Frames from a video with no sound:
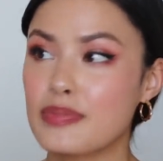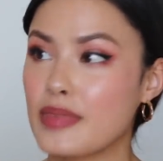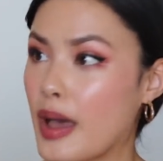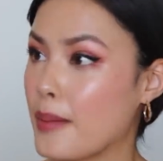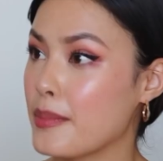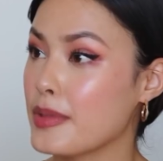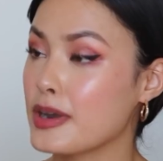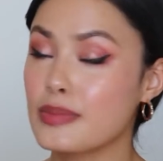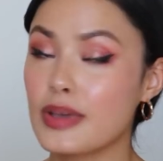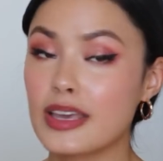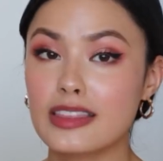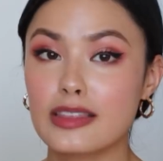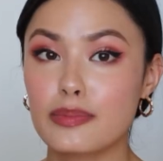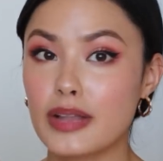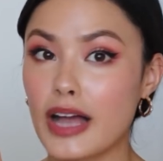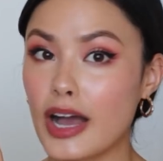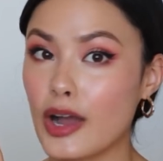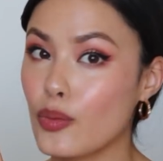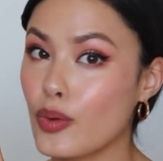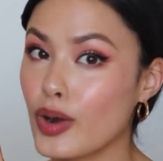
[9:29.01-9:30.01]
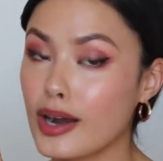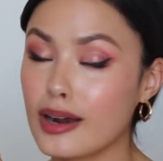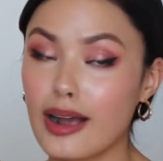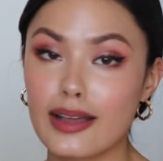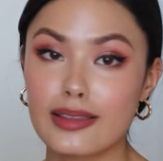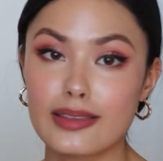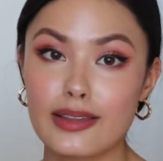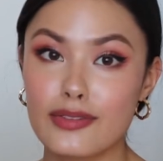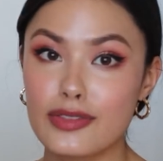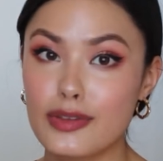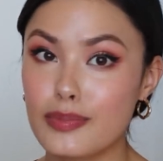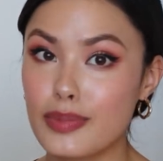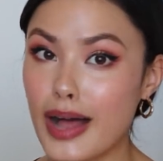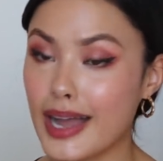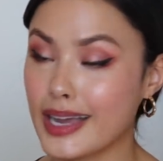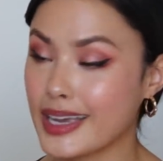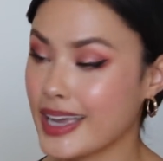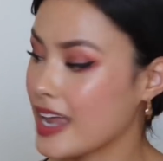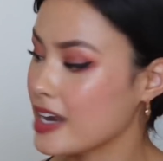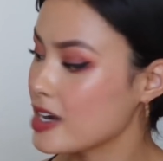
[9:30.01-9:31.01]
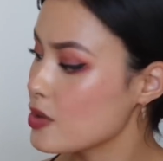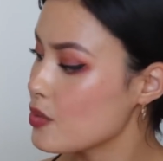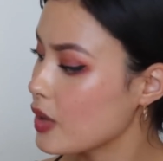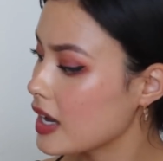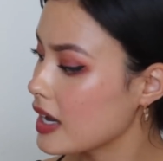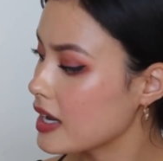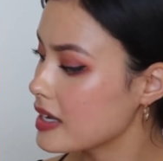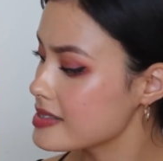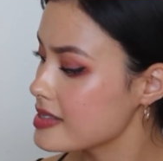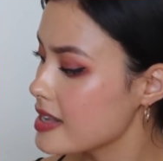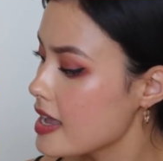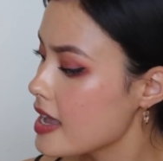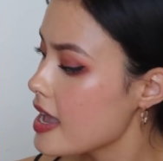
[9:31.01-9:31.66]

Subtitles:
I'm gonna make the black work. I love the black anyways.